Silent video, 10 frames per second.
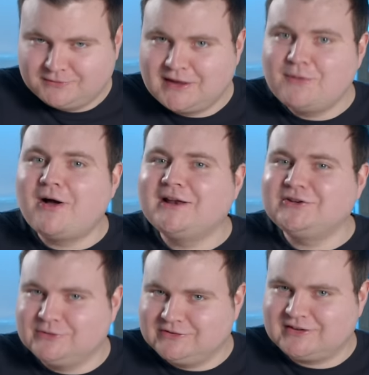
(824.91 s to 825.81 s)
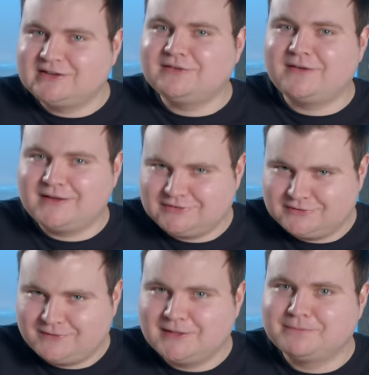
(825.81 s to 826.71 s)
They wanted to incentivize
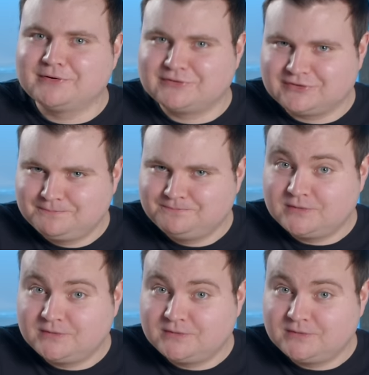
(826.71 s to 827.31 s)
developers.